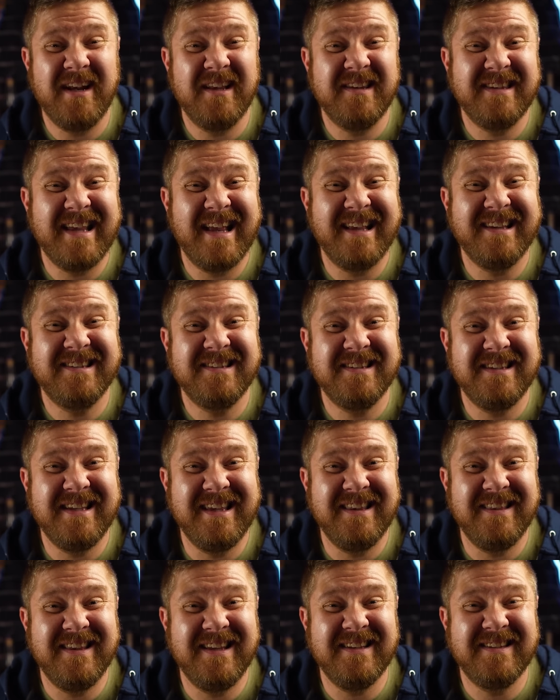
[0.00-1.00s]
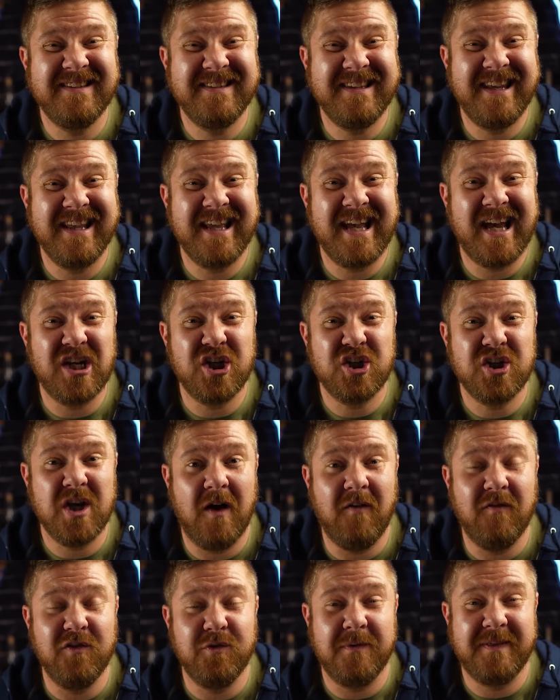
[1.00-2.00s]
to say see these sitting on
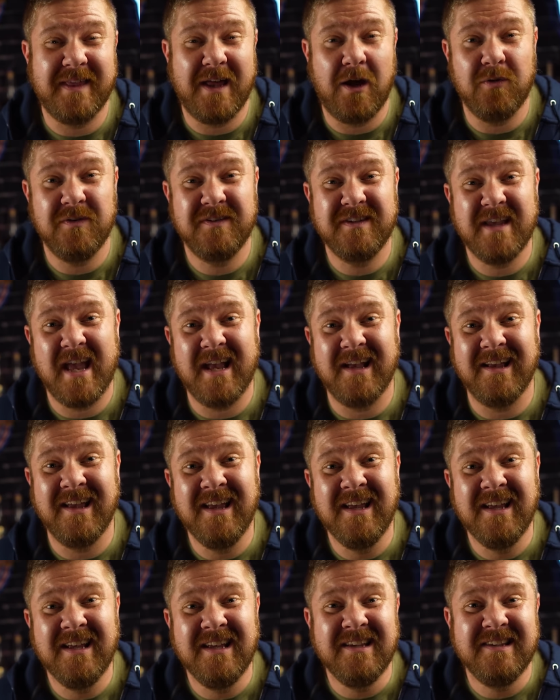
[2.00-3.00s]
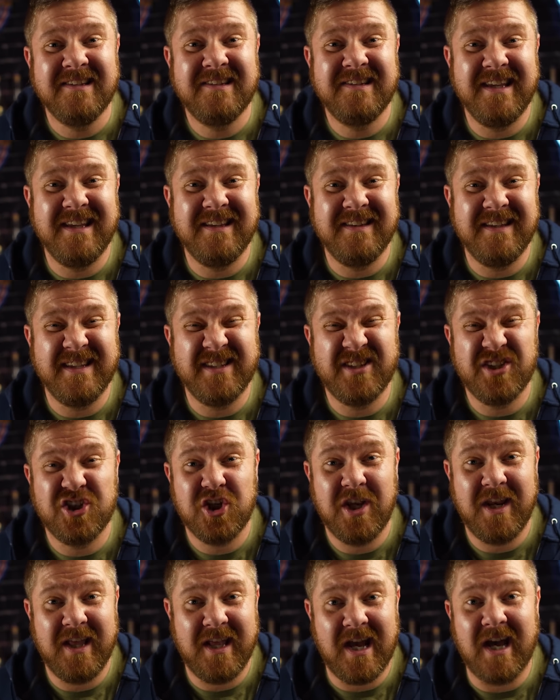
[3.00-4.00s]
shelves without saying see these
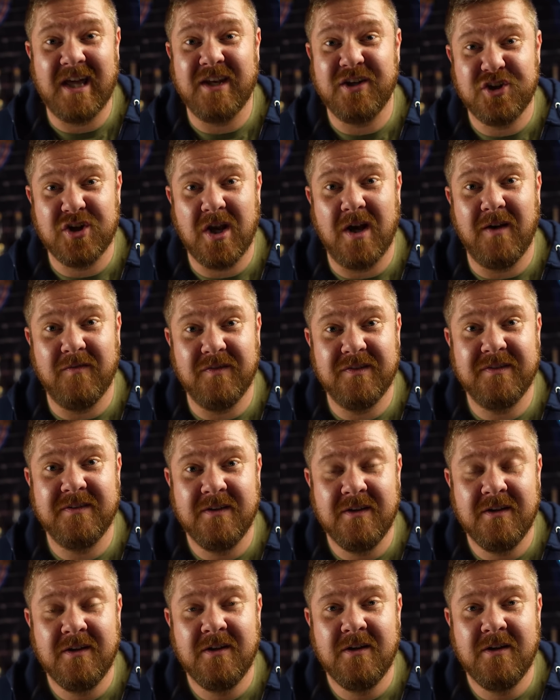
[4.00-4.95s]
shitting on shelves.